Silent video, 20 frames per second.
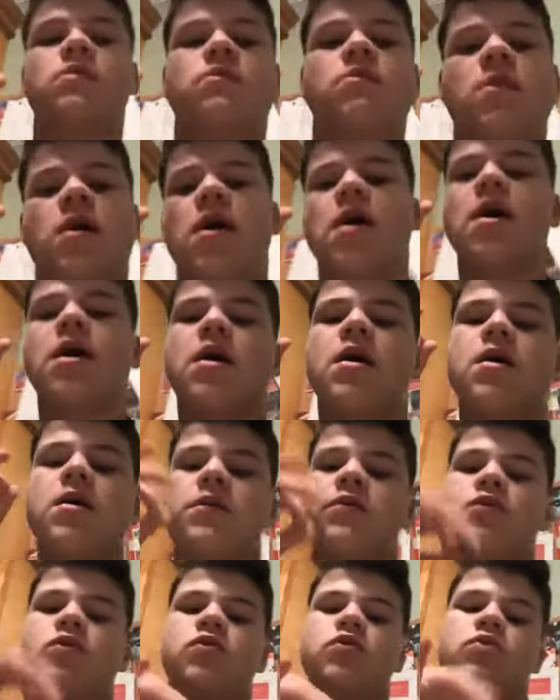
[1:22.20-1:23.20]
man, if
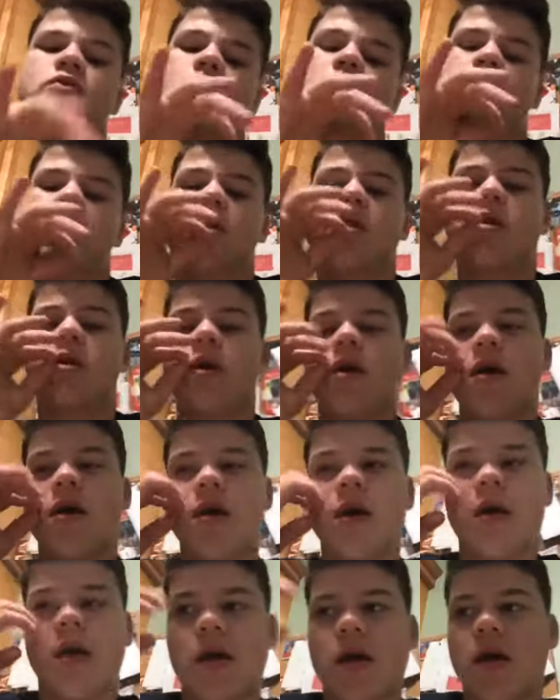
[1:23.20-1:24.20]
you trust
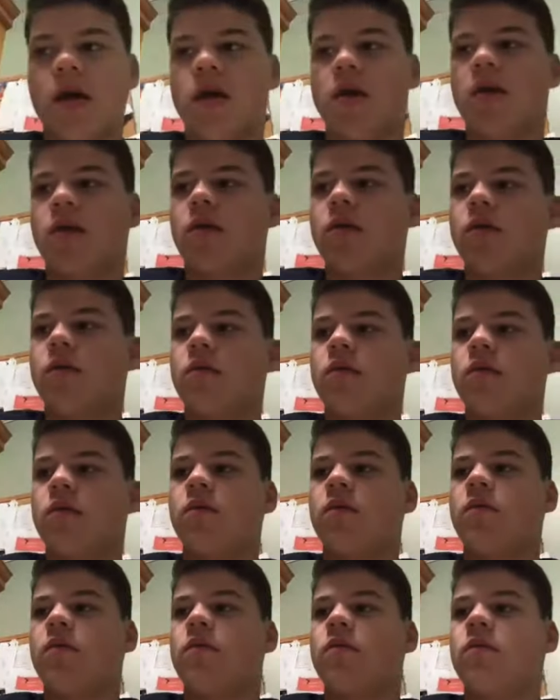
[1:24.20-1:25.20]
liar.
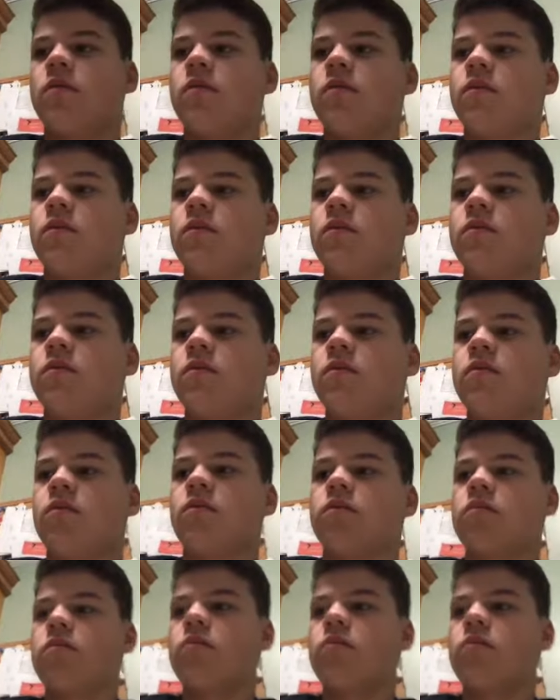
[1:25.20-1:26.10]
Got them?